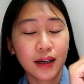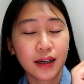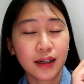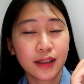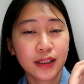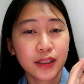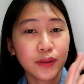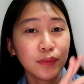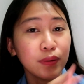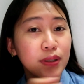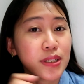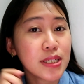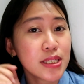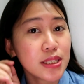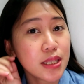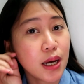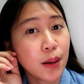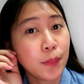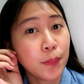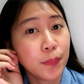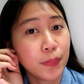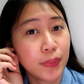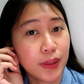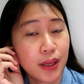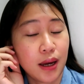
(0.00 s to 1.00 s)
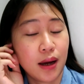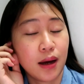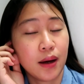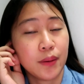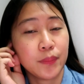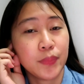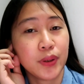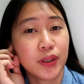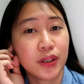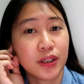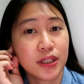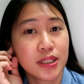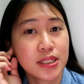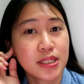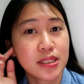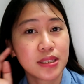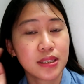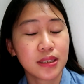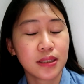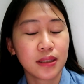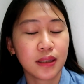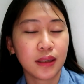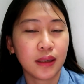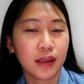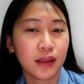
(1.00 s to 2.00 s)
he will stop now because
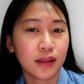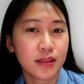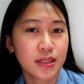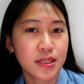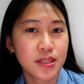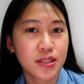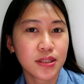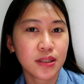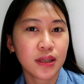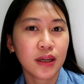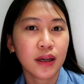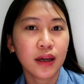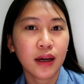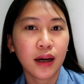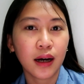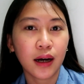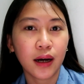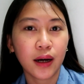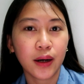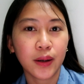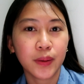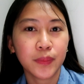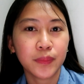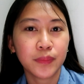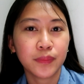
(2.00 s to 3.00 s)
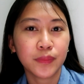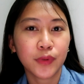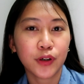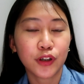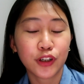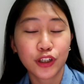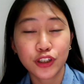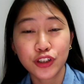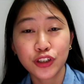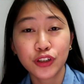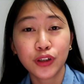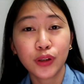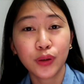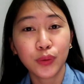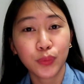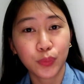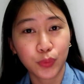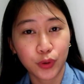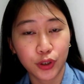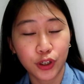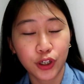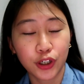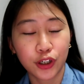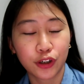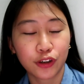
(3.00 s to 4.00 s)
his original
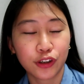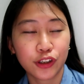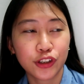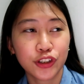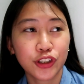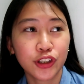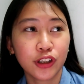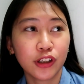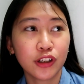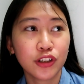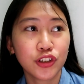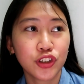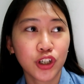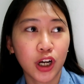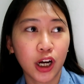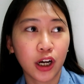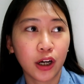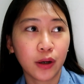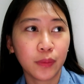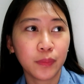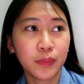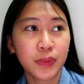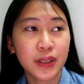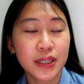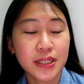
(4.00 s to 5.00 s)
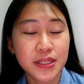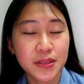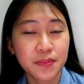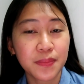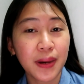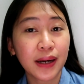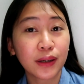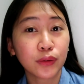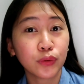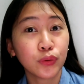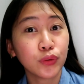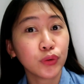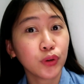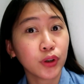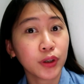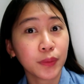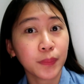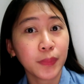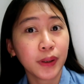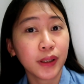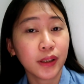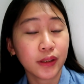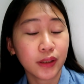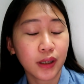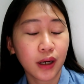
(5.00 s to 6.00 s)
job is back to
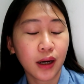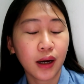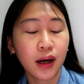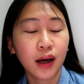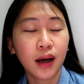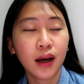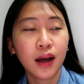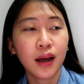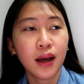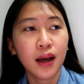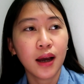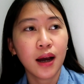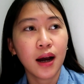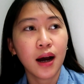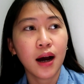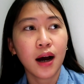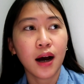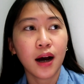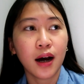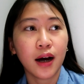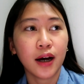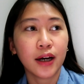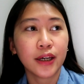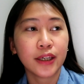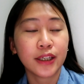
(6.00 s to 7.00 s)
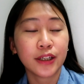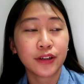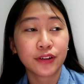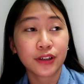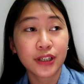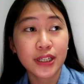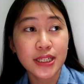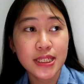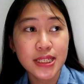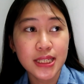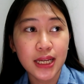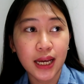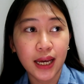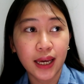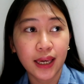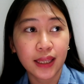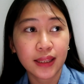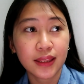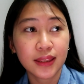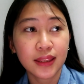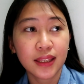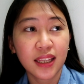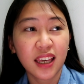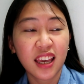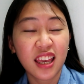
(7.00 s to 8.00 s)
normal now, he
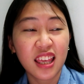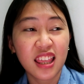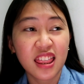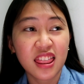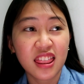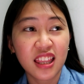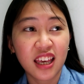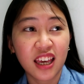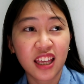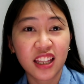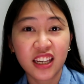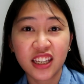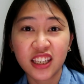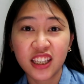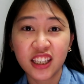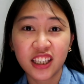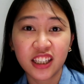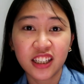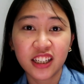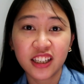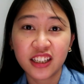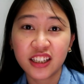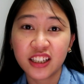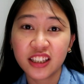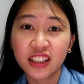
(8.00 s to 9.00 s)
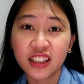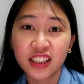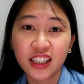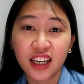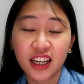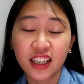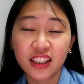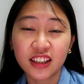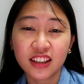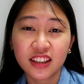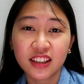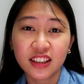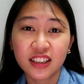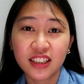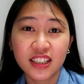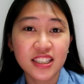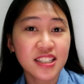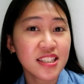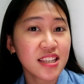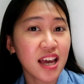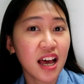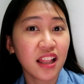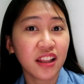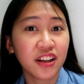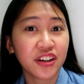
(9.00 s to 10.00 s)
resigned, and then he didn't get his
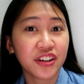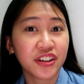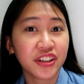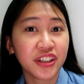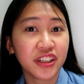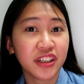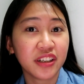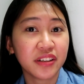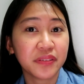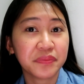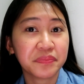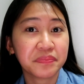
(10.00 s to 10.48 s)
salary.